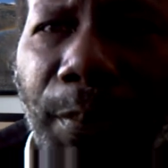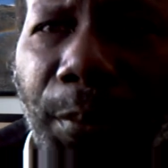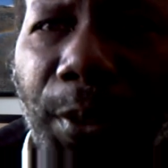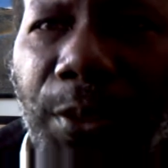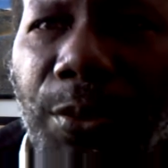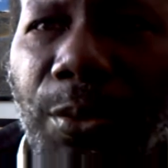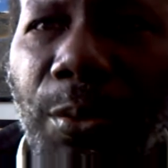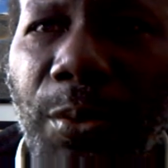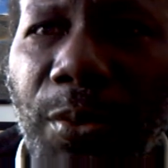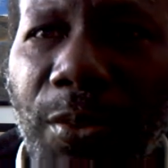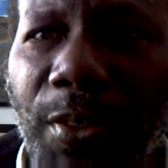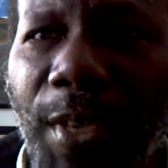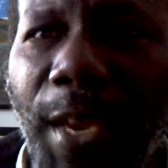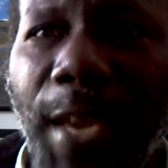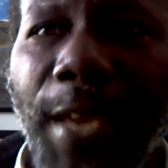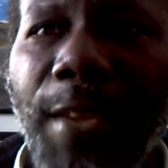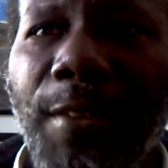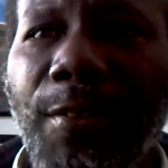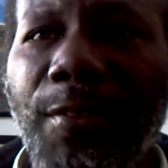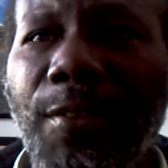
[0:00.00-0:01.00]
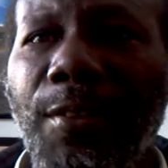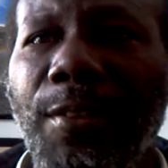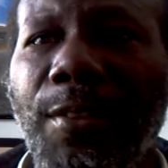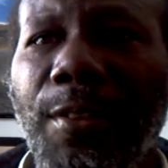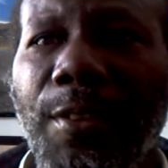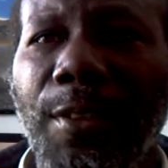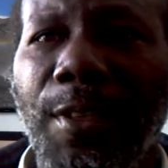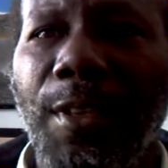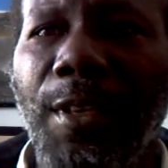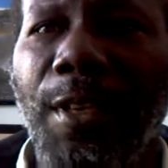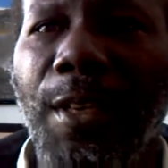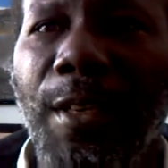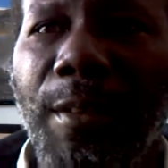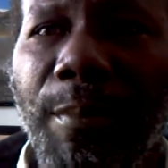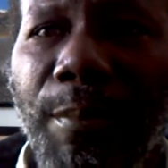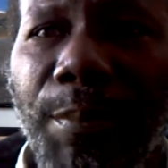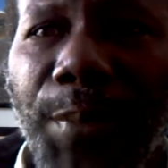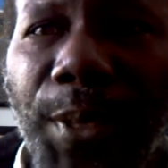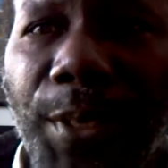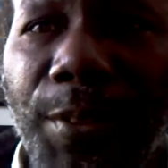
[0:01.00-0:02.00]
pursue science and,
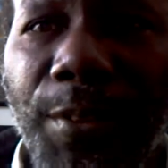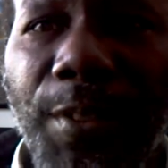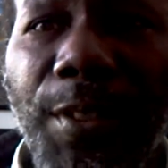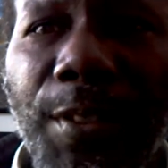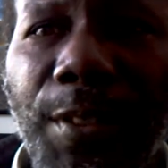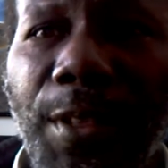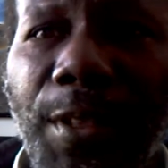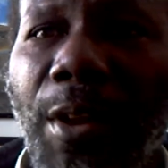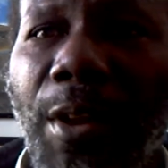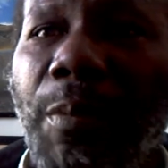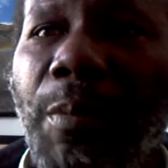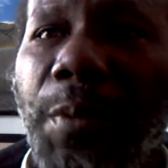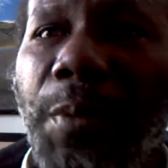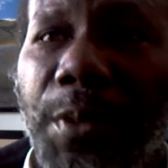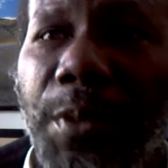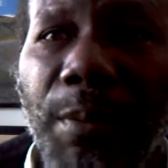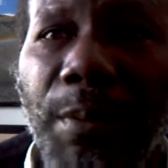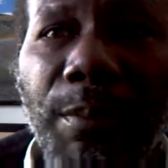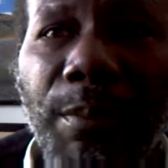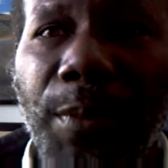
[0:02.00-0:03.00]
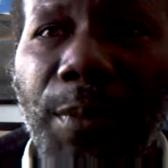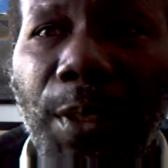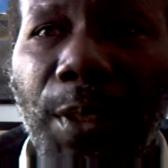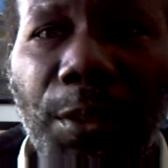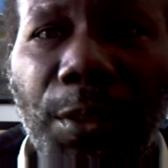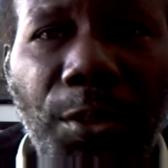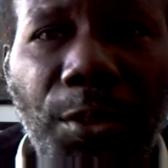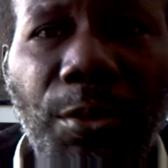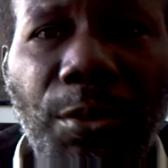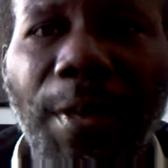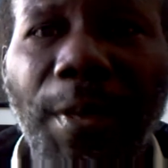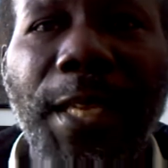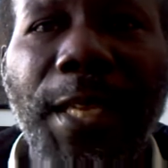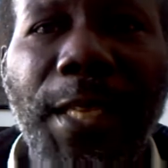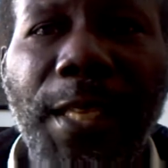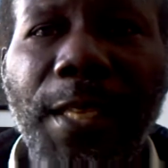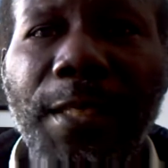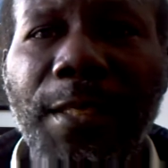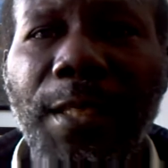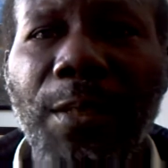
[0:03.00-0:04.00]
and business and come with some new
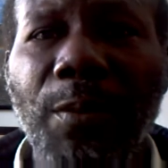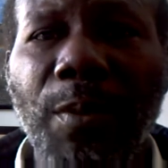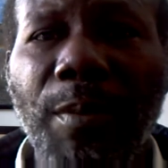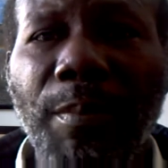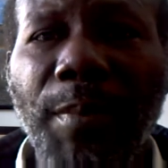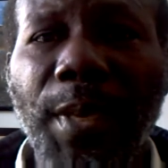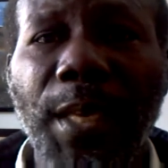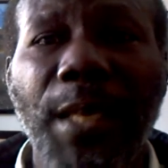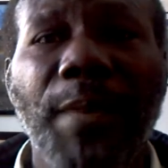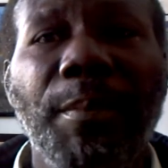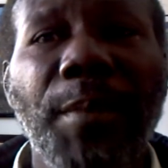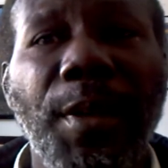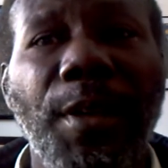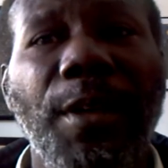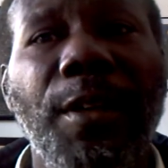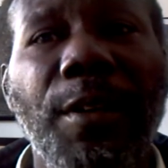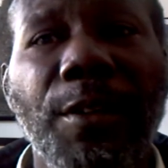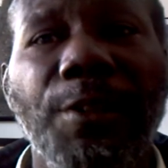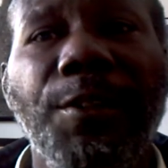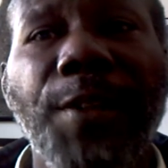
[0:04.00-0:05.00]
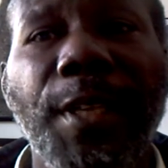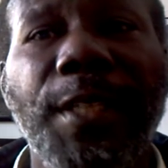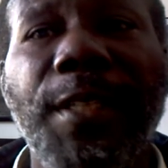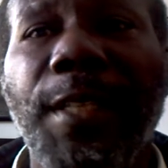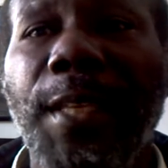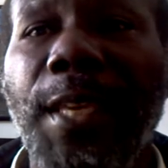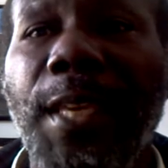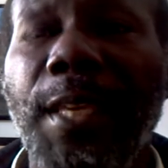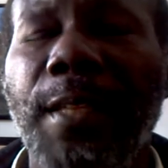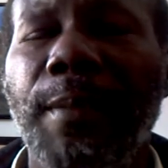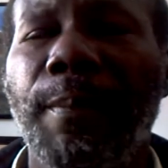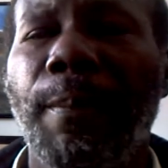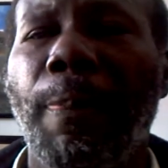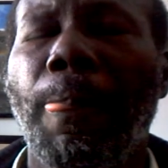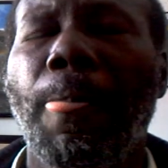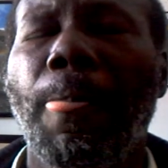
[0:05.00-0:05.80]
ideas that will make America great again.